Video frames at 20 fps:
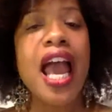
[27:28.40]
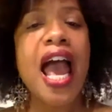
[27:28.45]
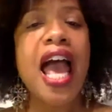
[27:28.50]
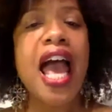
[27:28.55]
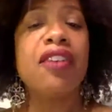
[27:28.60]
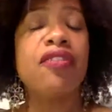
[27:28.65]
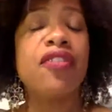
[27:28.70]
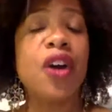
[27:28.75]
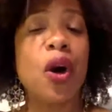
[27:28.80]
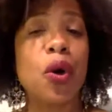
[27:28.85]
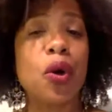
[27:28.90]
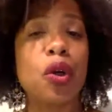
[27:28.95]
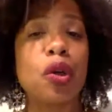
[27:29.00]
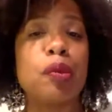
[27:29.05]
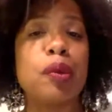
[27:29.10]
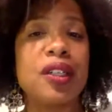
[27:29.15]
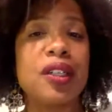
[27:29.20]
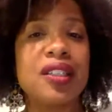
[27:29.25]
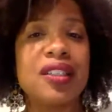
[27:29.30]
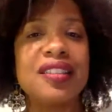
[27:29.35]
And
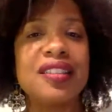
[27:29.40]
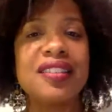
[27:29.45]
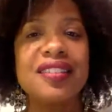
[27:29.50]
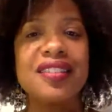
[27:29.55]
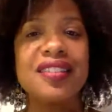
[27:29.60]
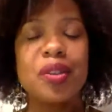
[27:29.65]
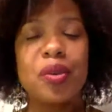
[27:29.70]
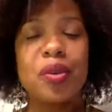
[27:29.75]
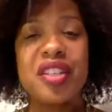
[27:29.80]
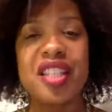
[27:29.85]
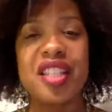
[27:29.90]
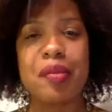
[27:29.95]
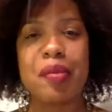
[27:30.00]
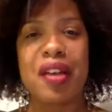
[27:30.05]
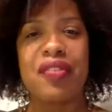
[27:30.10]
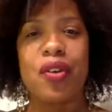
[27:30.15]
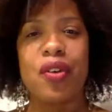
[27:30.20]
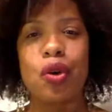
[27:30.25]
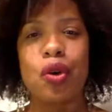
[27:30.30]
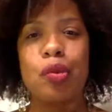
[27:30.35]
vulnerable. Do you want to see my
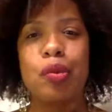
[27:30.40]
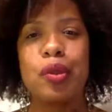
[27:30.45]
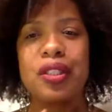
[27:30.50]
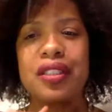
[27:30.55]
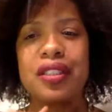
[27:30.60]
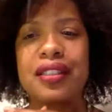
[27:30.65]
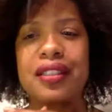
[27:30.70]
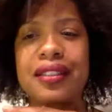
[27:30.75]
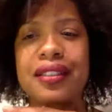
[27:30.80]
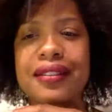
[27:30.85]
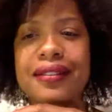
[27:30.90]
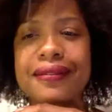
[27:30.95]
vulnerable look?